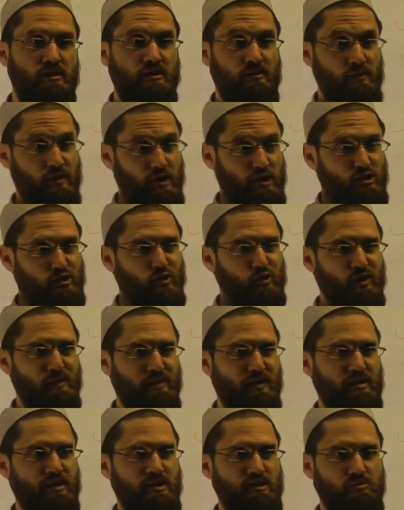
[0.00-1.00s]
We're going to talk
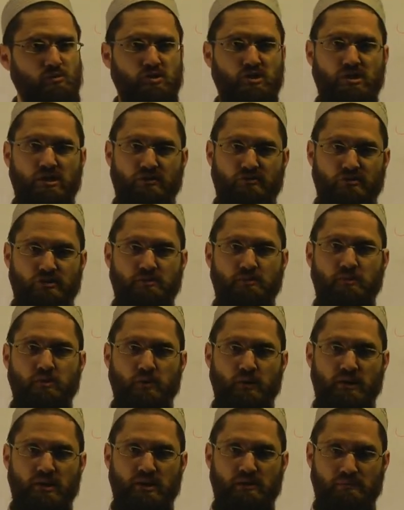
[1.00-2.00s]
about this. What's the difference
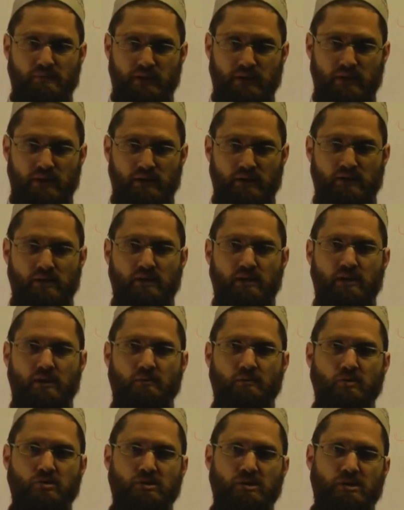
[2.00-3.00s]
between Nabi
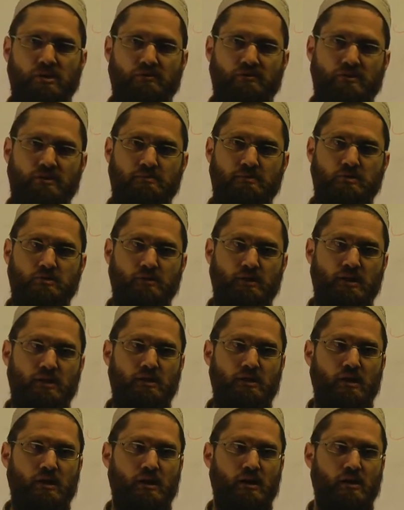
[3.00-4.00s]
and what's the difference between
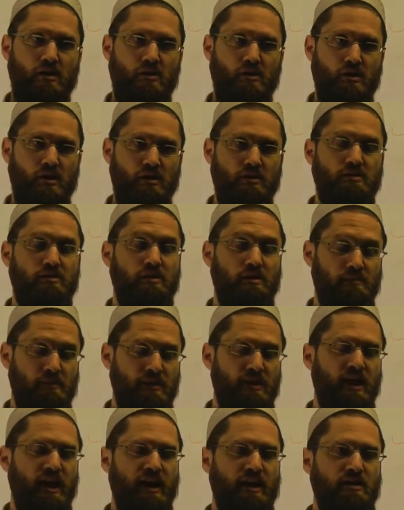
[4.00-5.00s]

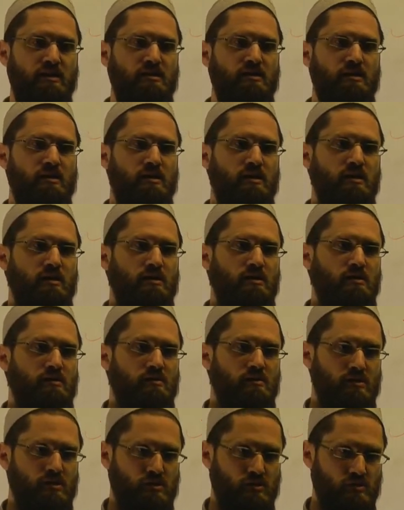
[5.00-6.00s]
Nabi and
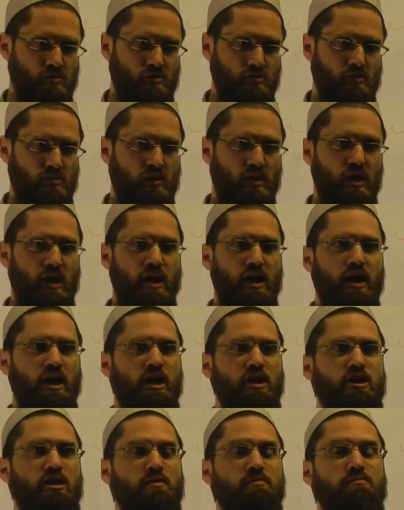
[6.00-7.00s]
Rasul?
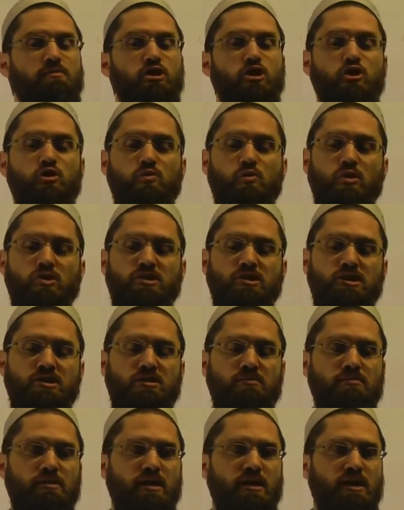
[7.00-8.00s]
The nuances,
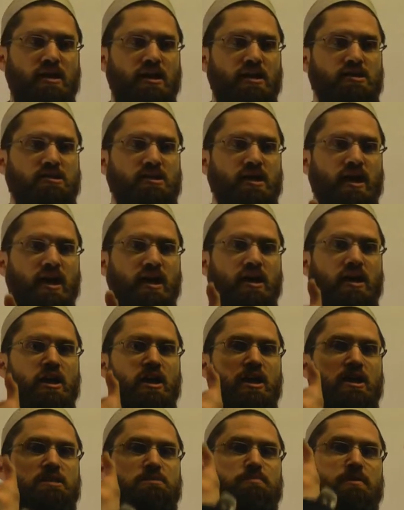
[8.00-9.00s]
the meaning is that
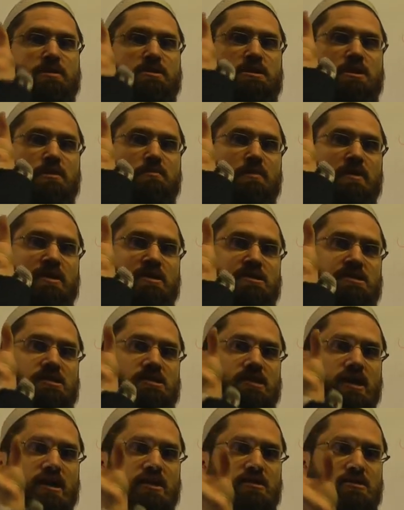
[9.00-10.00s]
it's basically being
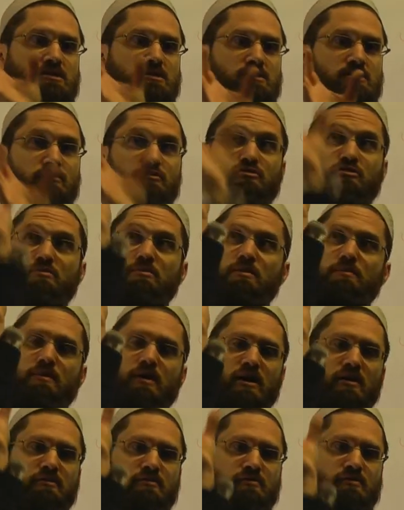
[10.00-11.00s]
sent from
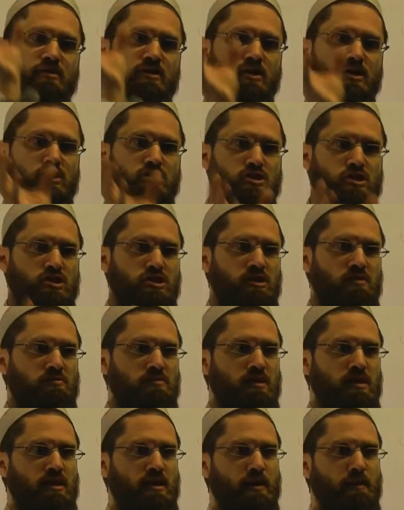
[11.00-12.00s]
above to
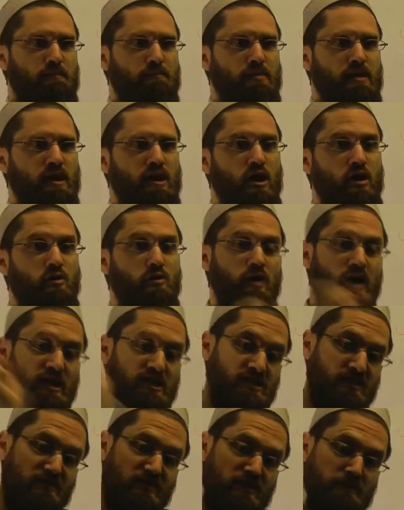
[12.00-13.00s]
something below
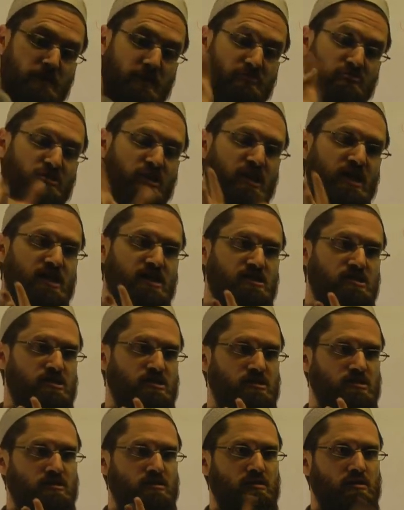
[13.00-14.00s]
as if it's being
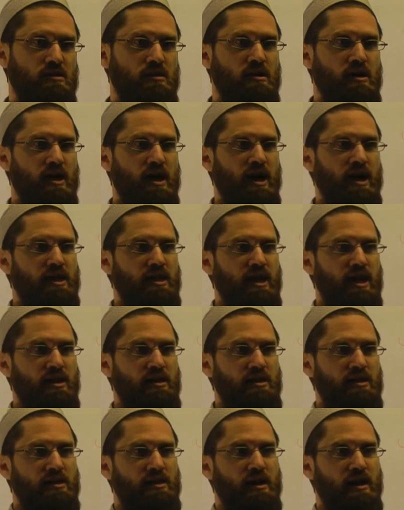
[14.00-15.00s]
released and then